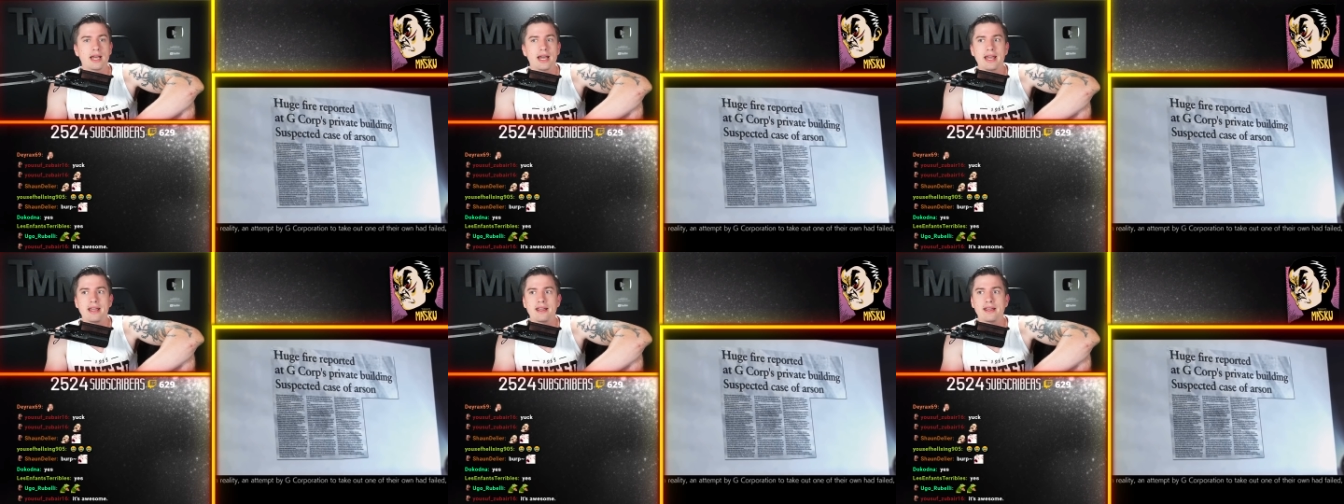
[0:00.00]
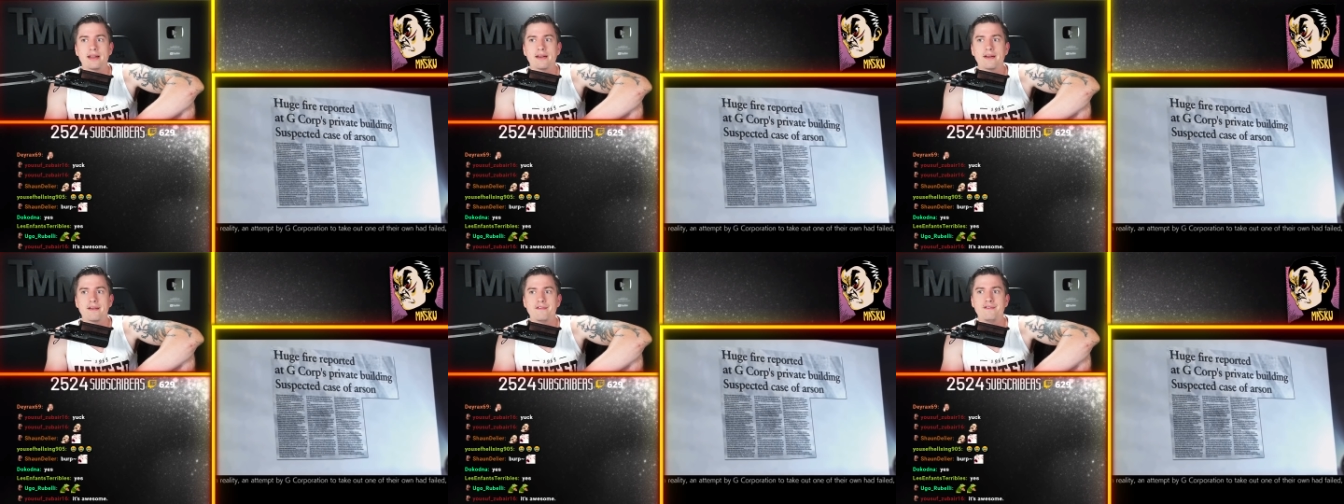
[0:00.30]

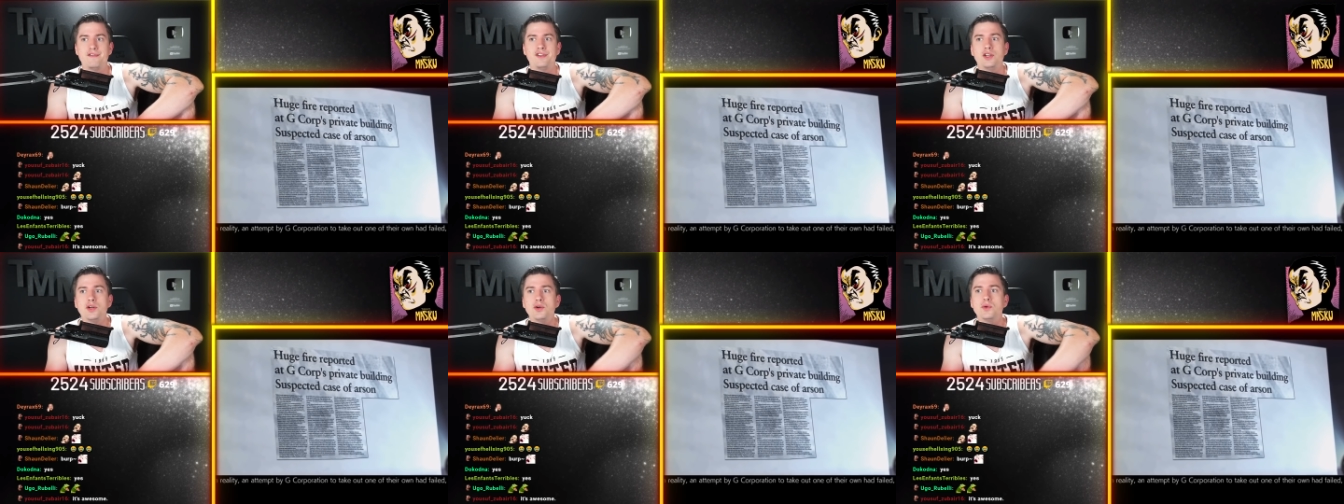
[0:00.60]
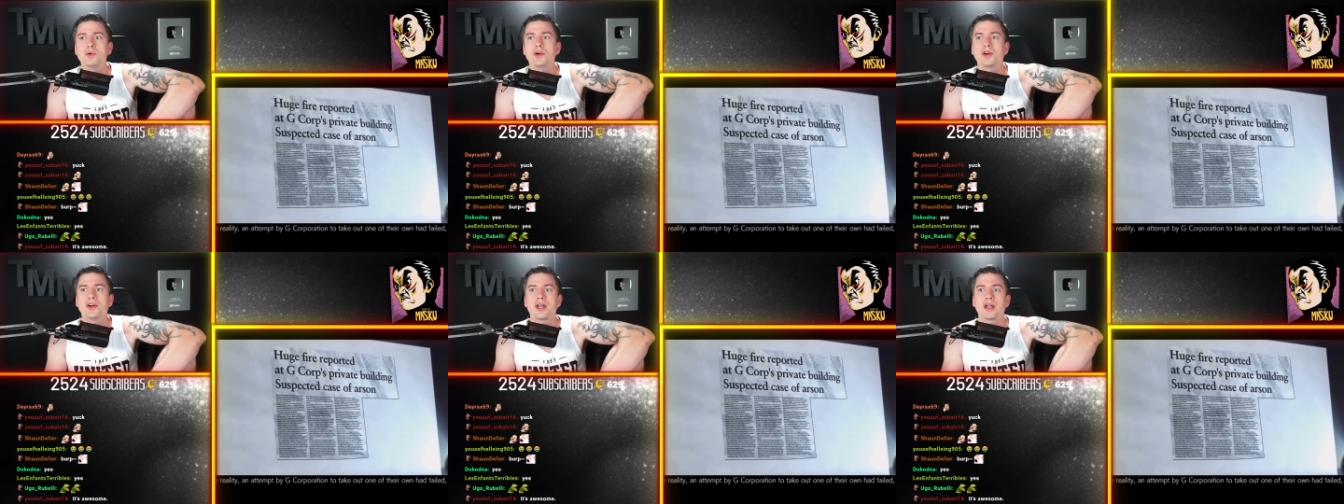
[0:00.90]
A
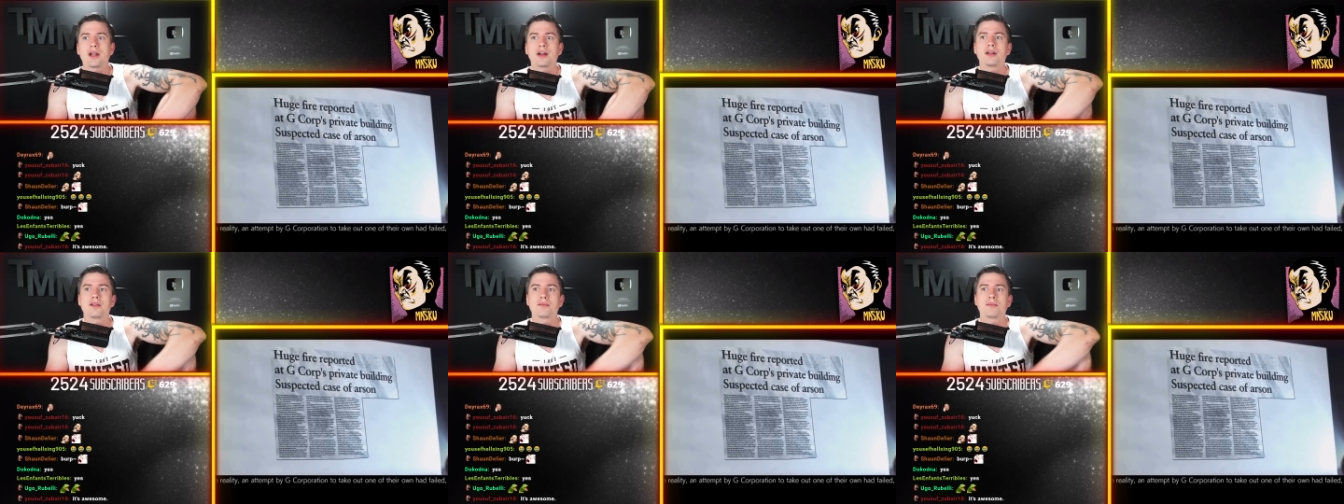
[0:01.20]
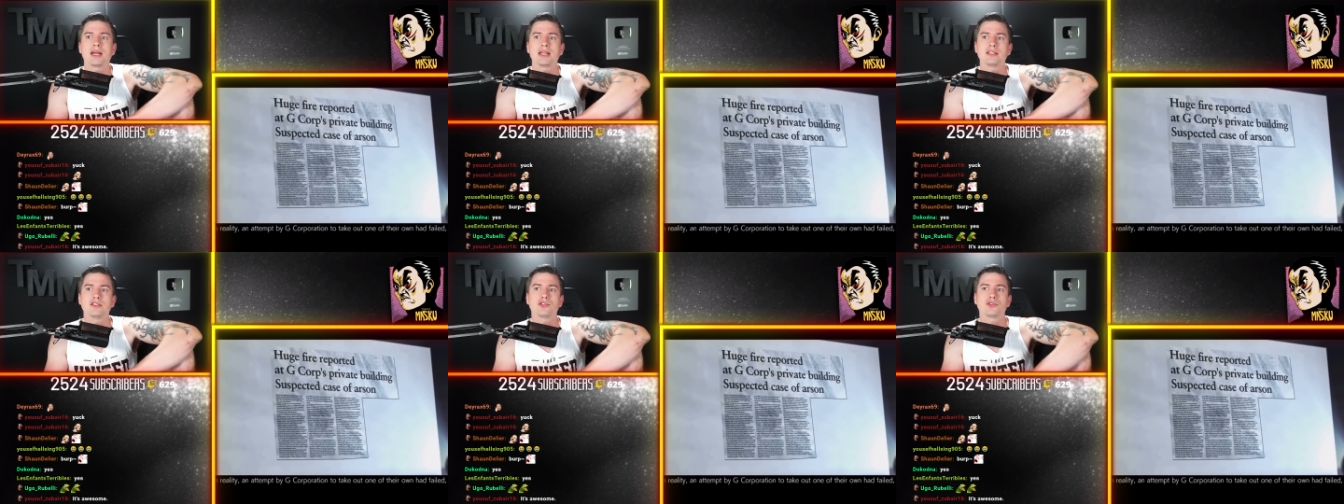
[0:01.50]
viewer here on
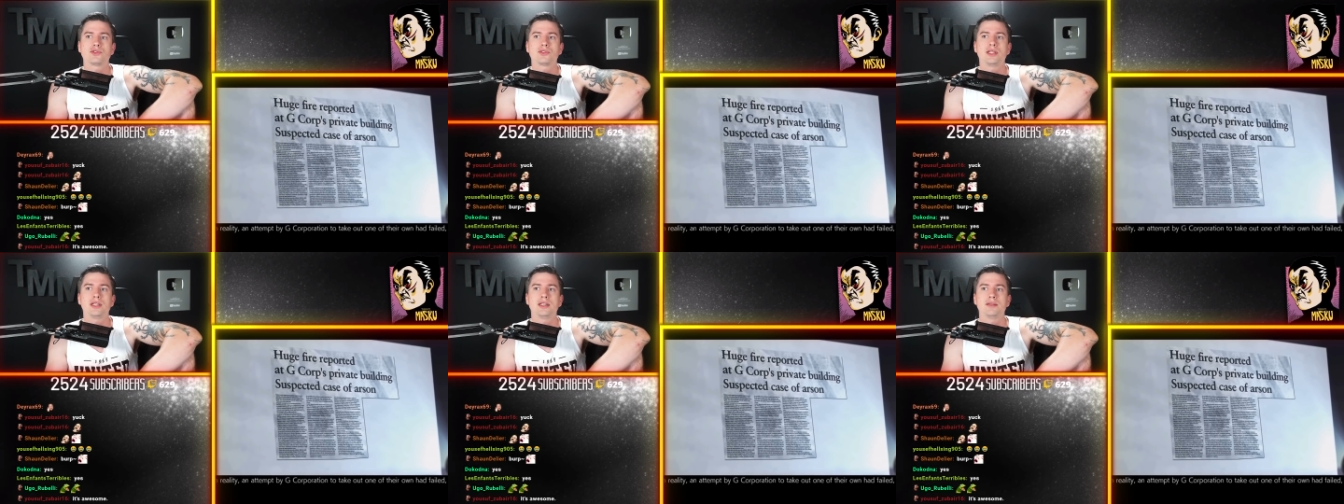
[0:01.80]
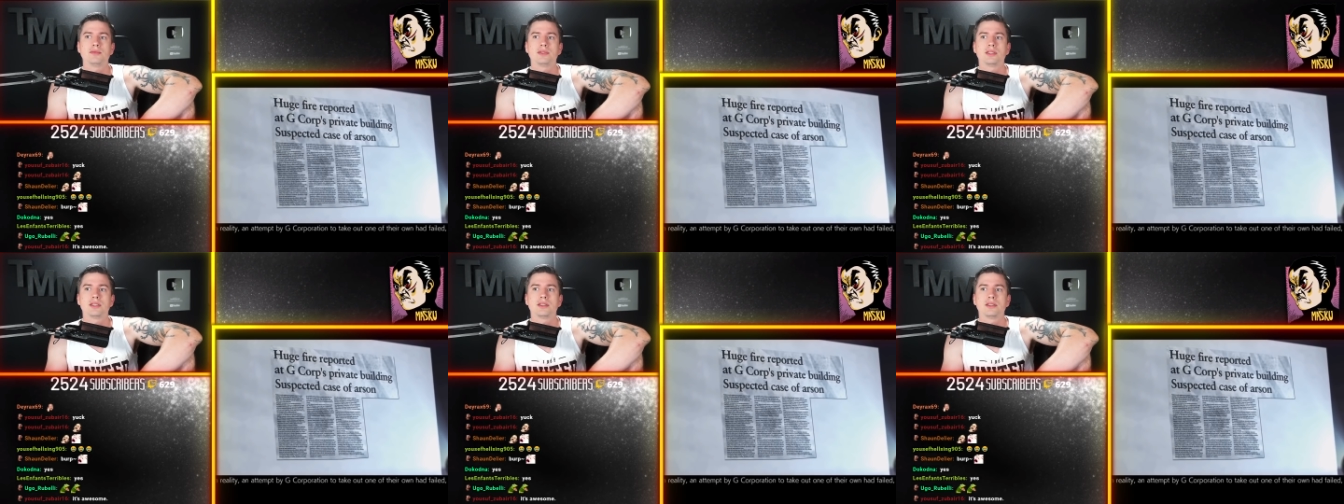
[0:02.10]
my
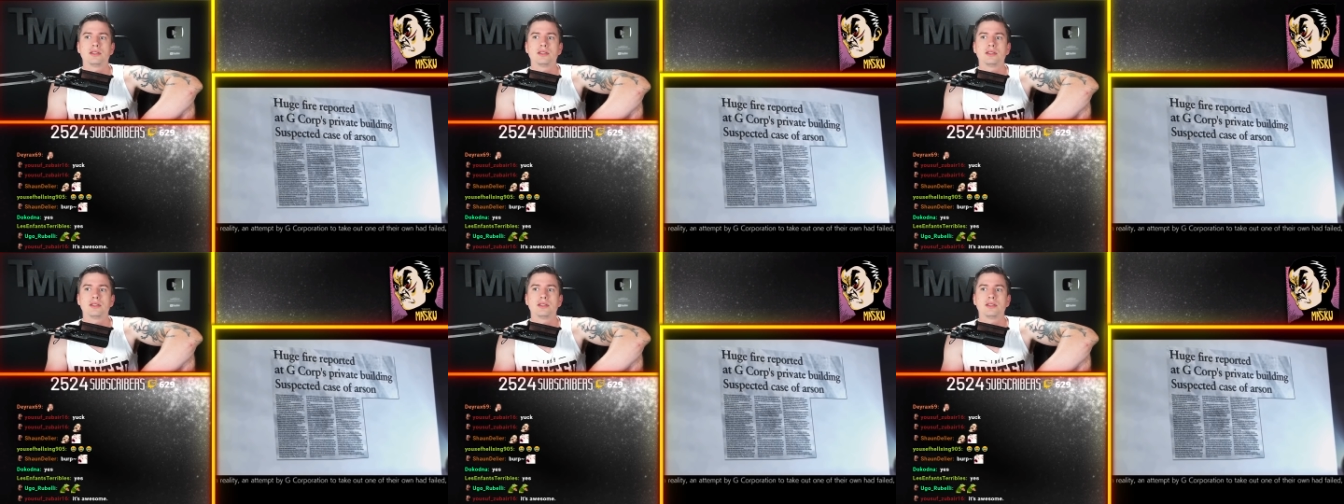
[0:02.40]
stream